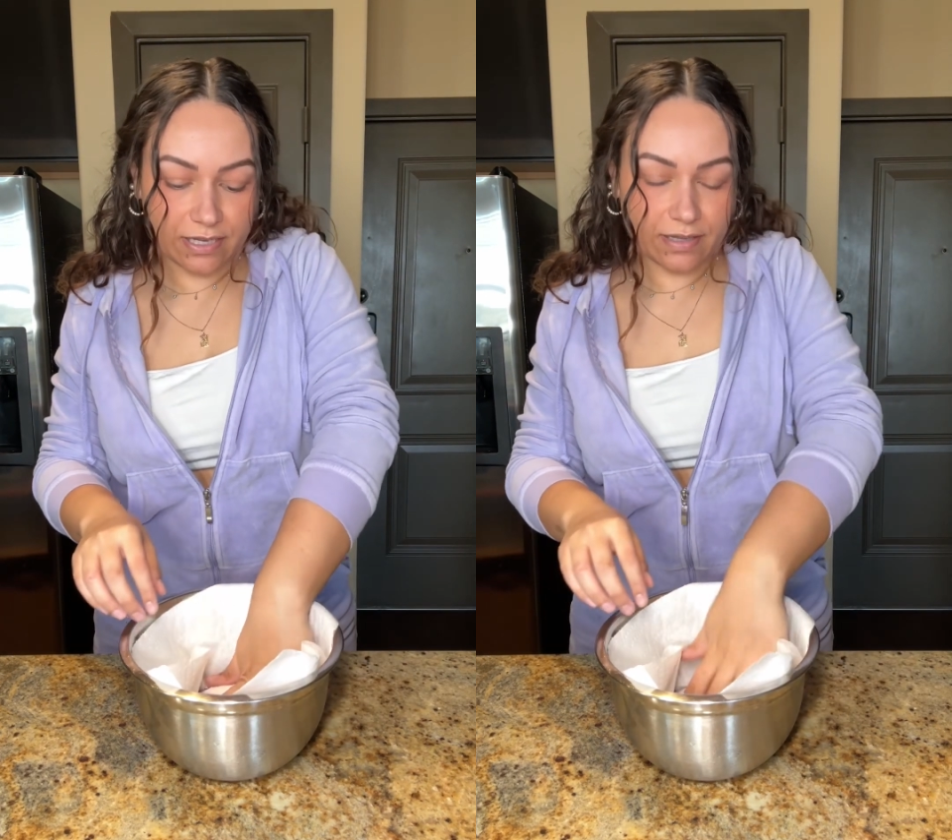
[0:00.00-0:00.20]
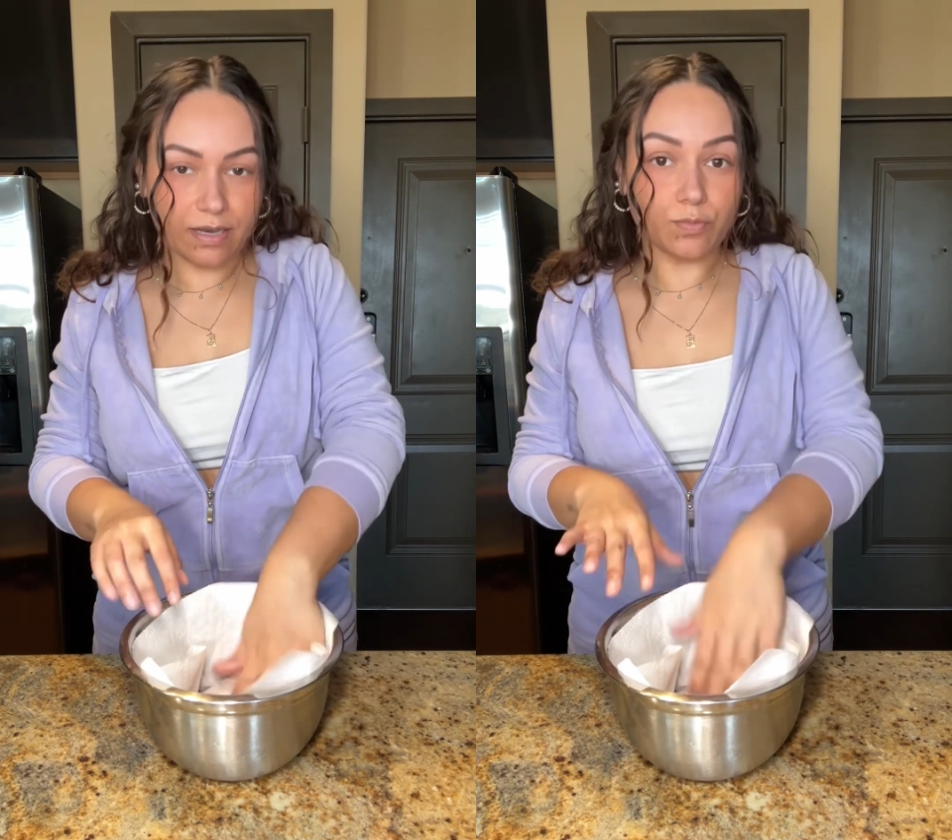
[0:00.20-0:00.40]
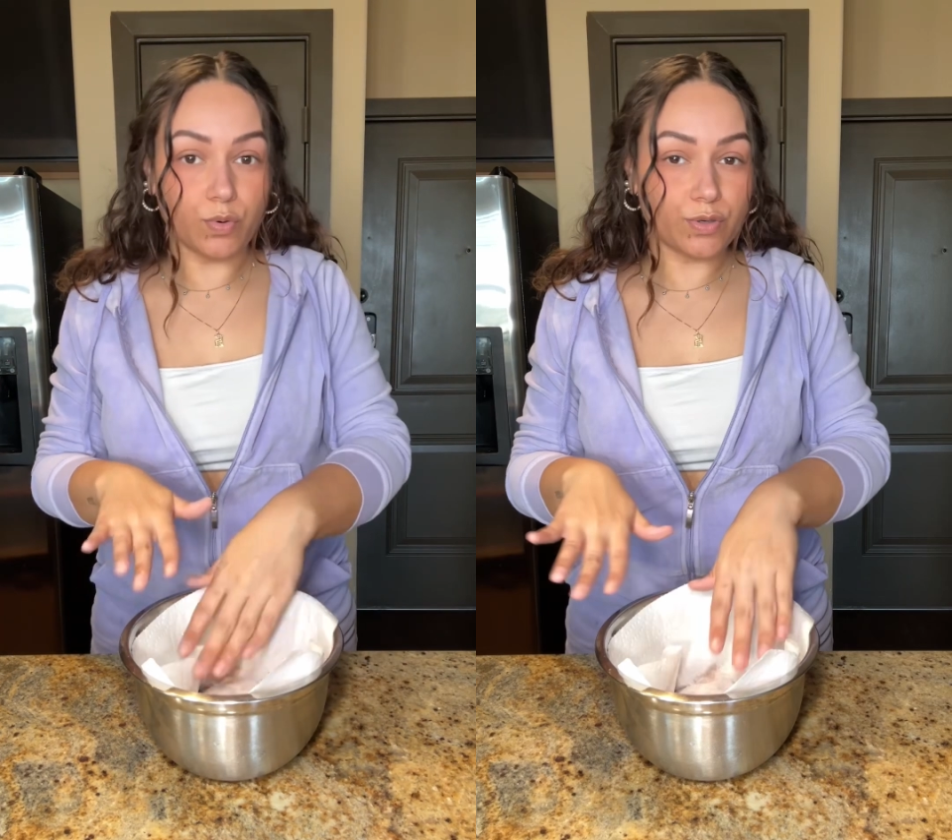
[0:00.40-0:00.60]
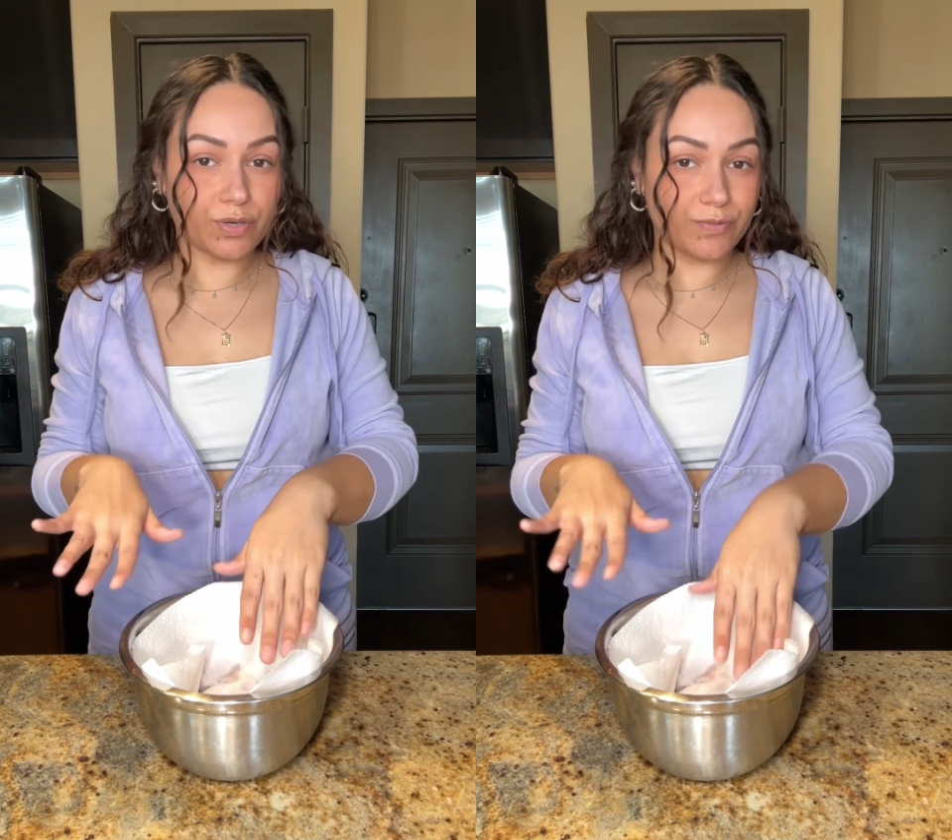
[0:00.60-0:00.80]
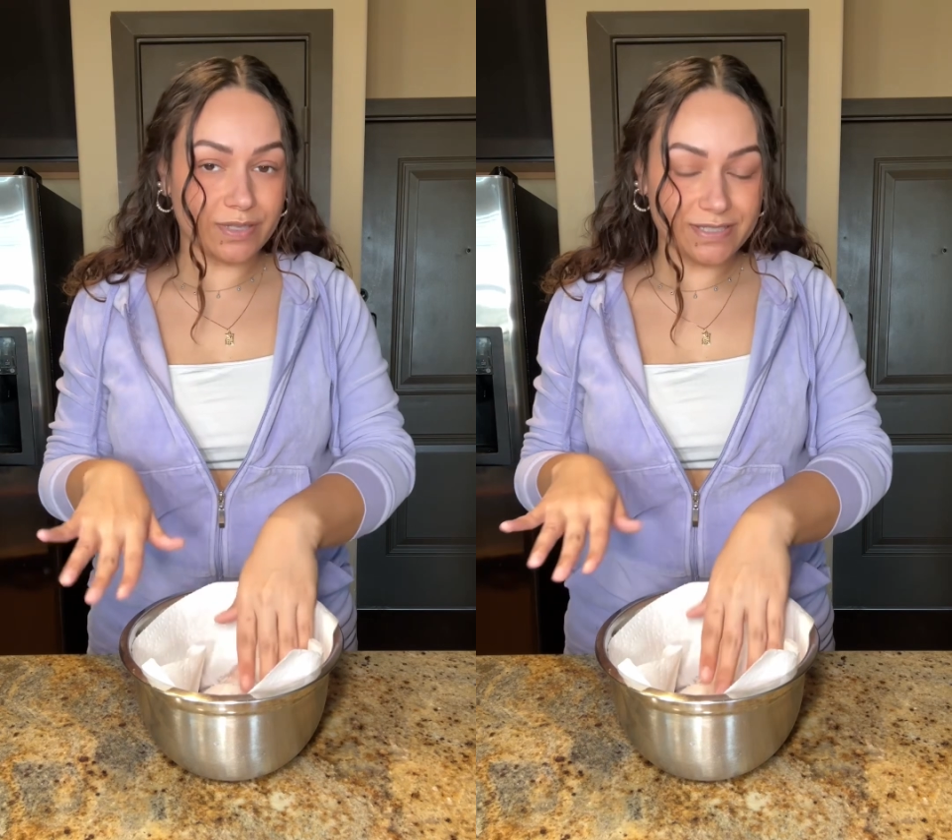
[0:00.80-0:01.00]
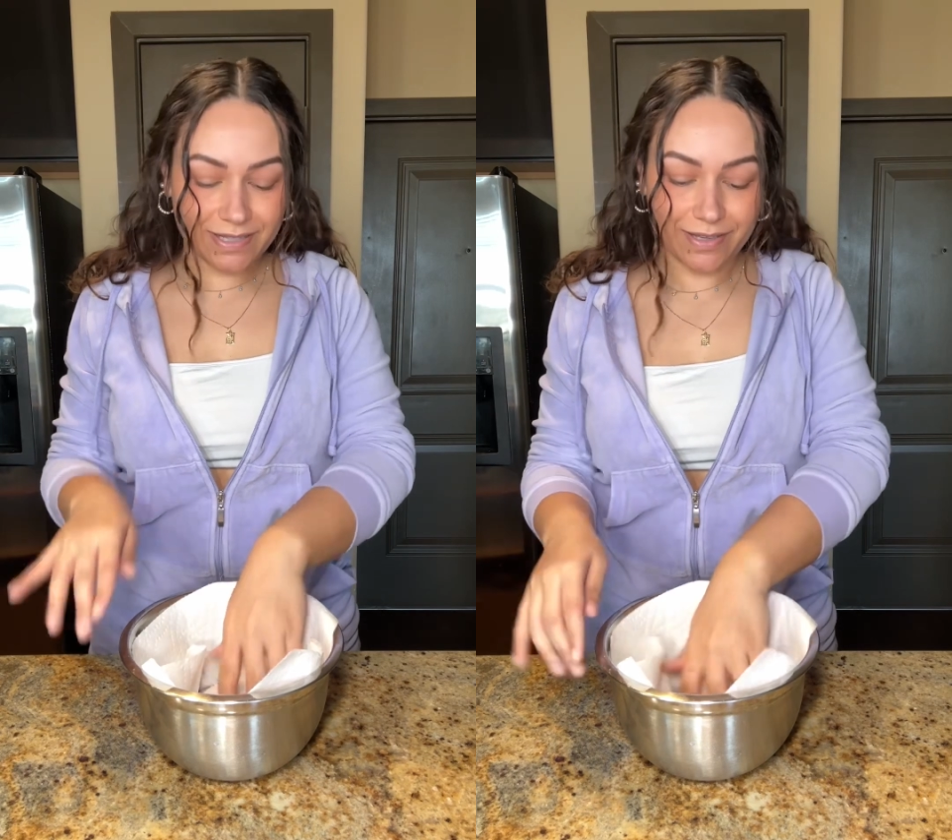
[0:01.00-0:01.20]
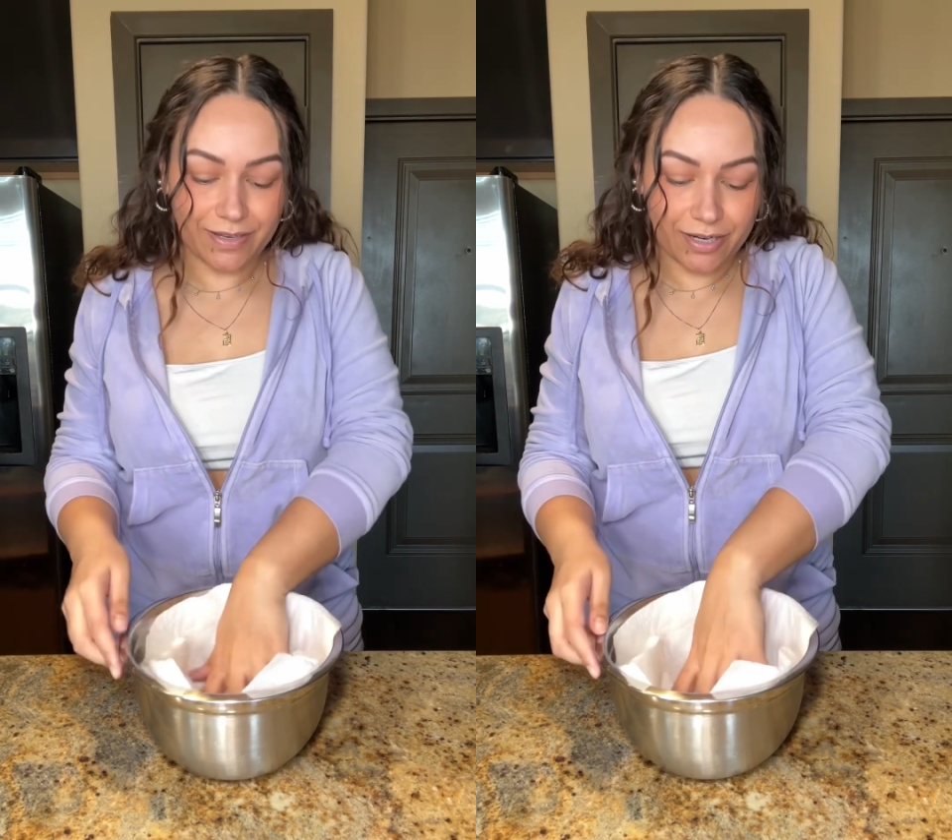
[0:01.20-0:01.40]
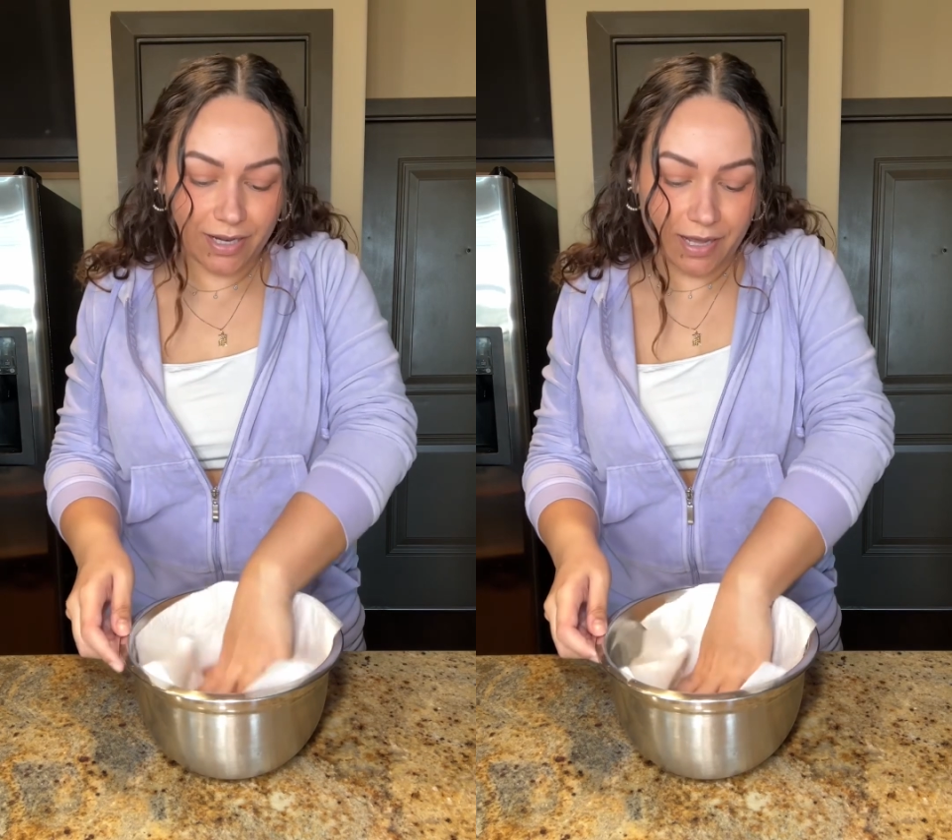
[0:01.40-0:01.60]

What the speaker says: and that water runs clear,